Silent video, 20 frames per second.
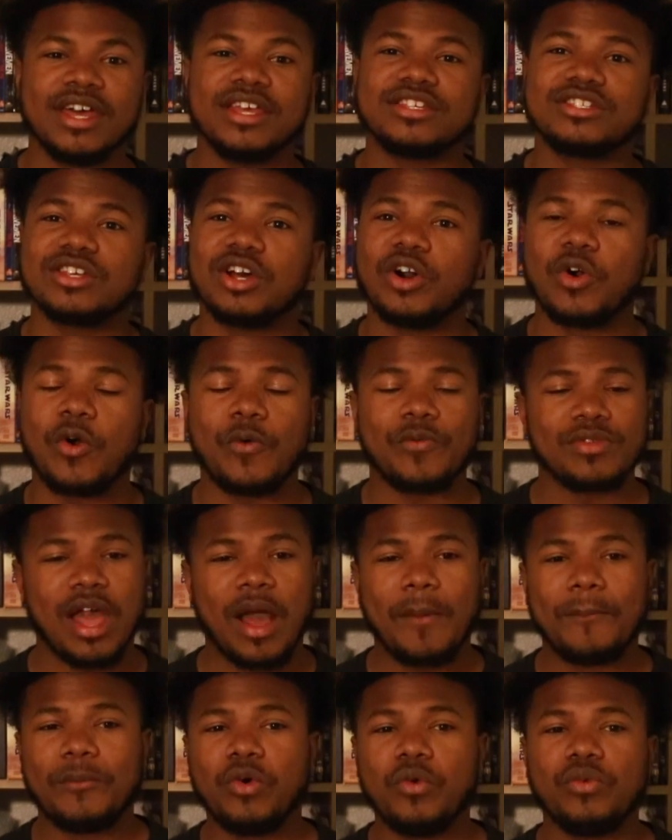So
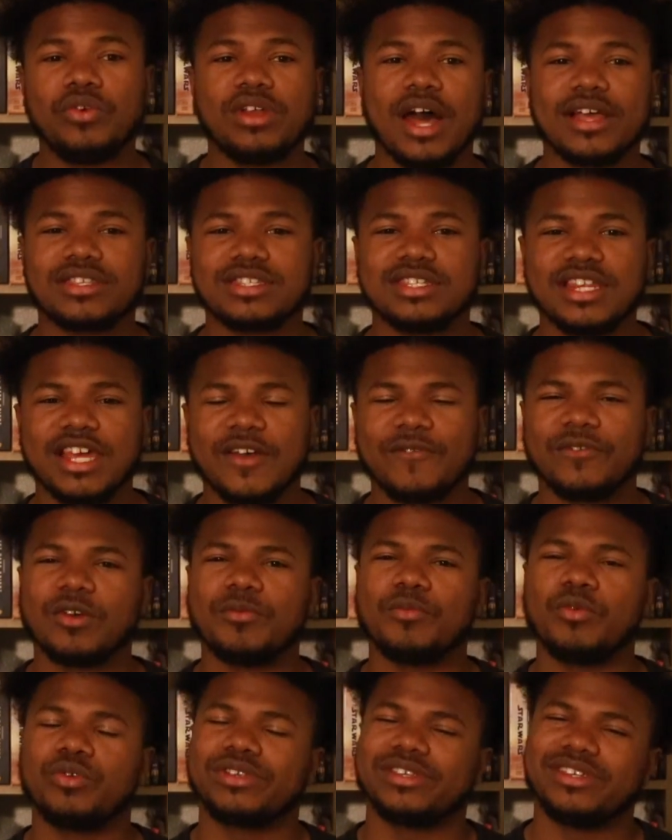moving on to there, we're
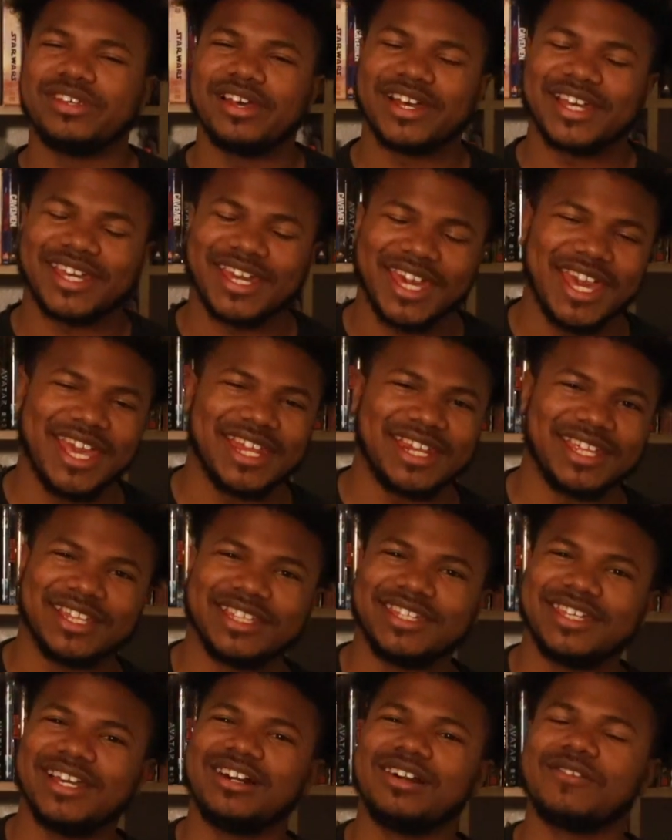gonna move to young
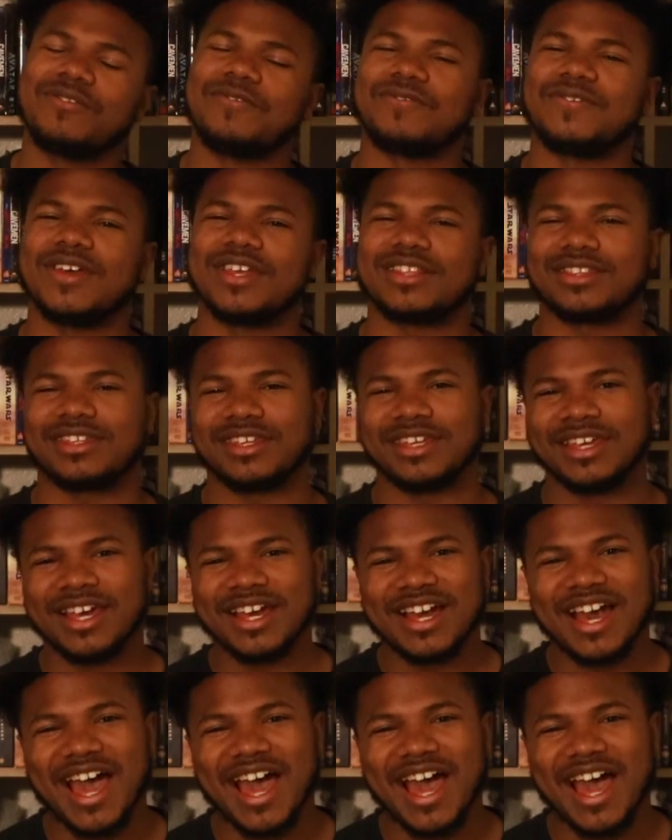Kanan, young 50.